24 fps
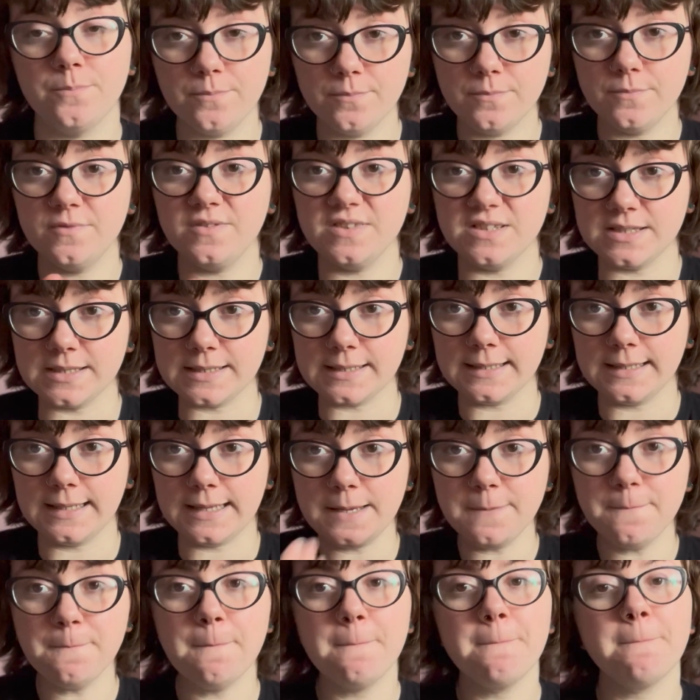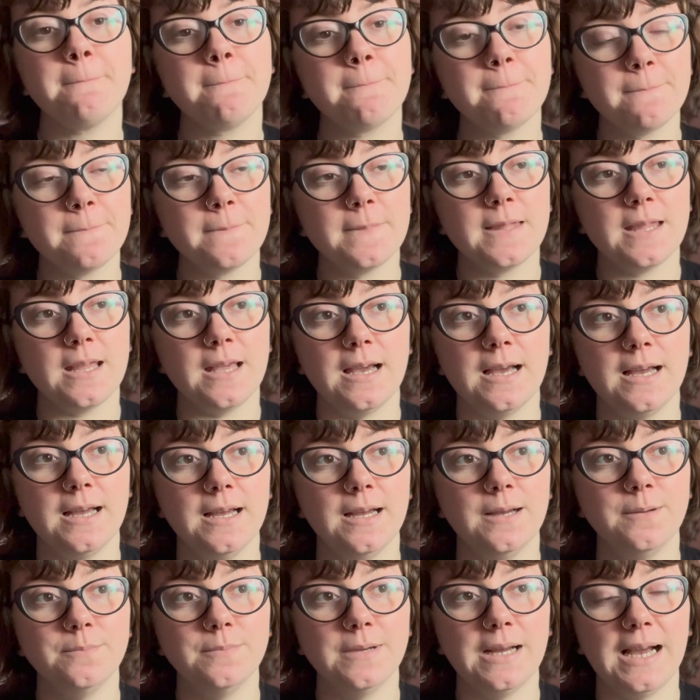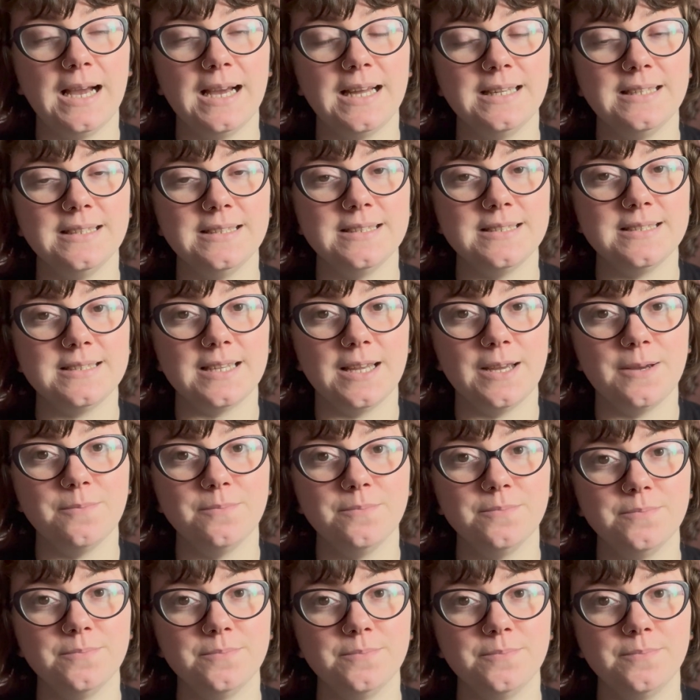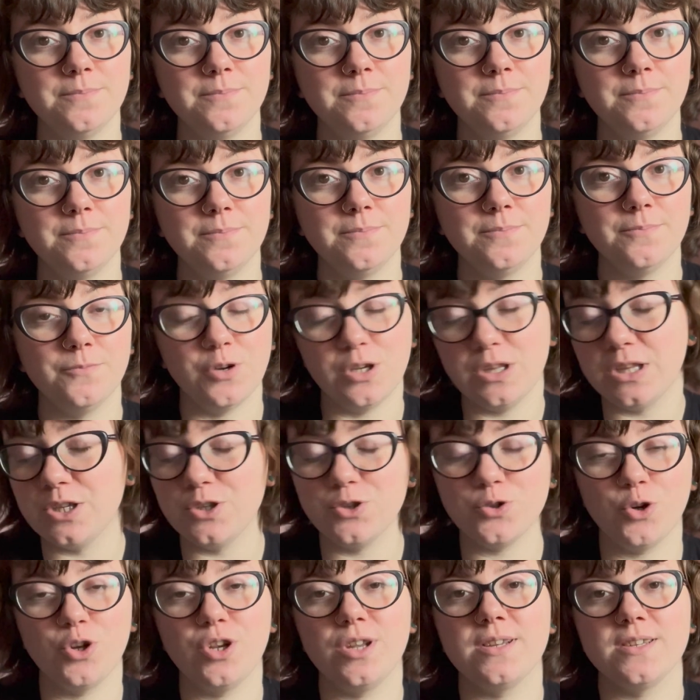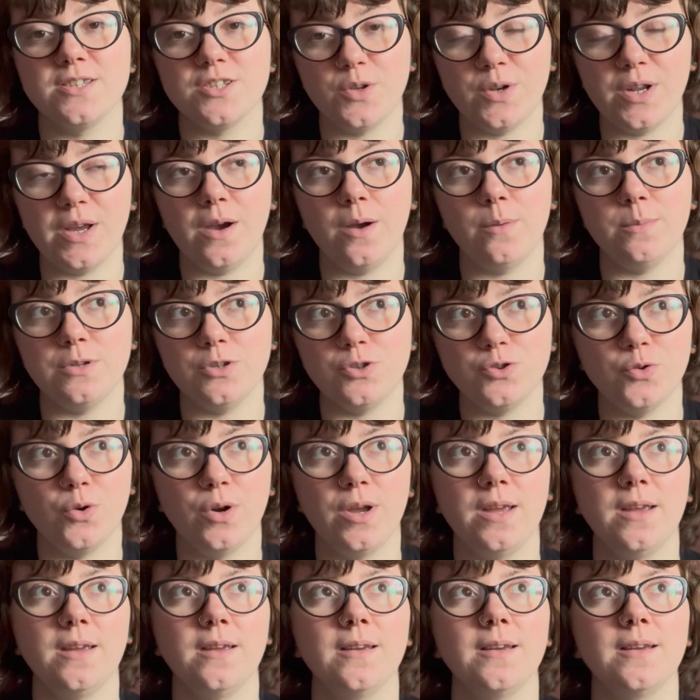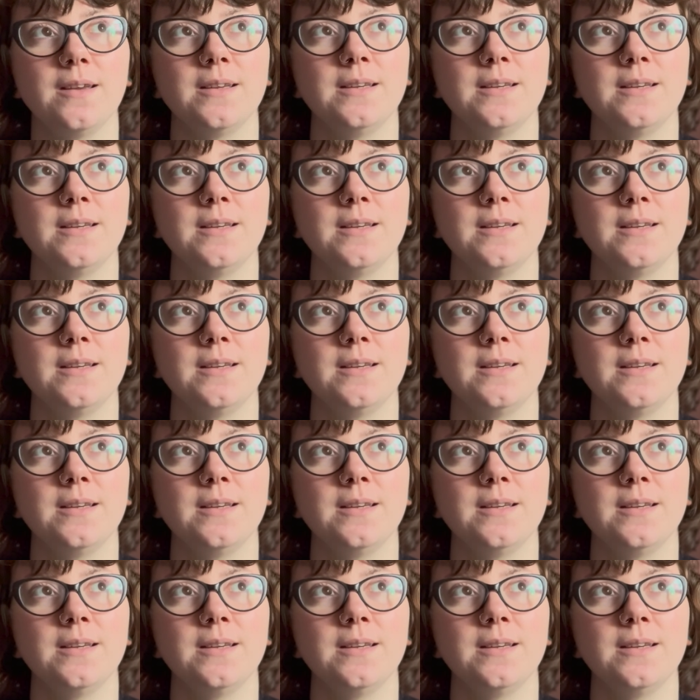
physically, and really enjoyed it. So now I'm enjoying